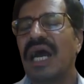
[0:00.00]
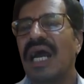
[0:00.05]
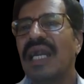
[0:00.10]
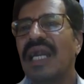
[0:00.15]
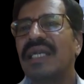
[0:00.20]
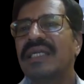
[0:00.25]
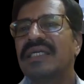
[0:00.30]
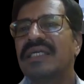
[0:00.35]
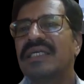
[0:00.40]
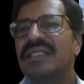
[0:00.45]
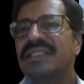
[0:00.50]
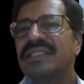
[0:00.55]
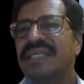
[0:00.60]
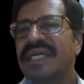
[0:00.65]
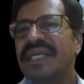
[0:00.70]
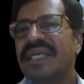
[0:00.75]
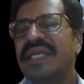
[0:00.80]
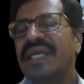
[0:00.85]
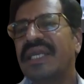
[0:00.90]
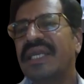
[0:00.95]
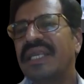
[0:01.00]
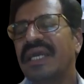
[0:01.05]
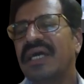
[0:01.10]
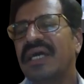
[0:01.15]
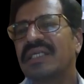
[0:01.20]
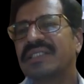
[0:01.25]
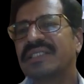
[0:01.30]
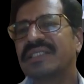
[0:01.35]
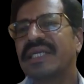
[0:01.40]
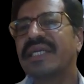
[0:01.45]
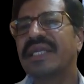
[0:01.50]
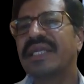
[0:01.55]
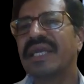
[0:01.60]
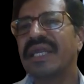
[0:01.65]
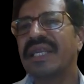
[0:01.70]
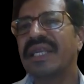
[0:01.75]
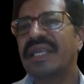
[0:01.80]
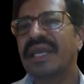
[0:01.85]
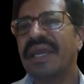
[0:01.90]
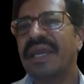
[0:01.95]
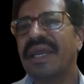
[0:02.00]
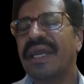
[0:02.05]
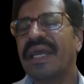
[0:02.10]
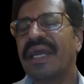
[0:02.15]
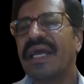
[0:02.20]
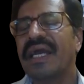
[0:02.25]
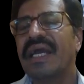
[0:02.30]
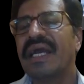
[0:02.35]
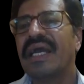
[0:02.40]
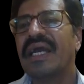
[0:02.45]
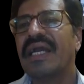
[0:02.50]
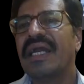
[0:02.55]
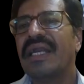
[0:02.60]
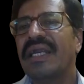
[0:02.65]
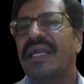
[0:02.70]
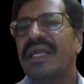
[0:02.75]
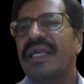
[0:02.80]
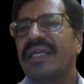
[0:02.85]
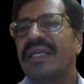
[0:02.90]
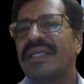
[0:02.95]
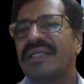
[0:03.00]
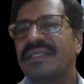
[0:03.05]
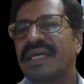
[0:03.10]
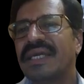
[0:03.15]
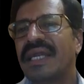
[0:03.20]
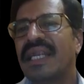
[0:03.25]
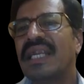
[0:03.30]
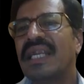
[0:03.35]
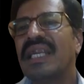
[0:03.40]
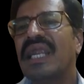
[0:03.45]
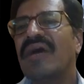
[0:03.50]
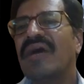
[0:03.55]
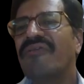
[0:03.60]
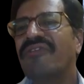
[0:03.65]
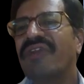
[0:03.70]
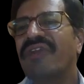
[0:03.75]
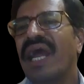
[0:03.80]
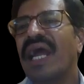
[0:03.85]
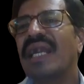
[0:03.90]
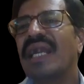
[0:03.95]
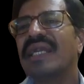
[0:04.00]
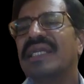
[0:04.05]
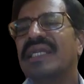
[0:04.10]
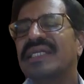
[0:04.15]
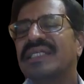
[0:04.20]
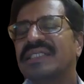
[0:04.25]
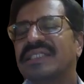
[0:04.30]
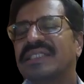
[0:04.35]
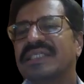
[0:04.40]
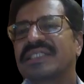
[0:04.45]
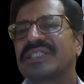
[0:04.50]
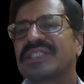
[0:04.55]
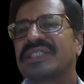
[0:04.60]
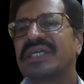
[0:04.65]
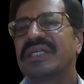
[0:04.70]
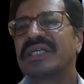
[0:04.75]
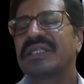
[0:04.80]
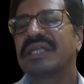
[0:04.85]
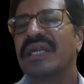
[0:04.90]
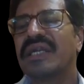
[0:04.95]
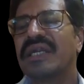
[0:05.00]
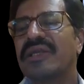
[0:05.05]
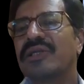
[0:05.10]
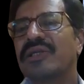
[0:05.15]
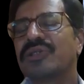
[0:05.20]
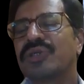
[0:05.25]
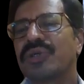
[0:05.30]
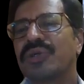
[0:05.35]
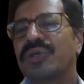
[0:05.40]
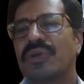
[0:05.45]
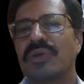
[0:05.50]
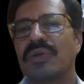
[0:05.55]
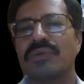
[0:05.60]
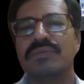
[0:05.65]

And zDNA or zDNA, it is a left-handed structure that you should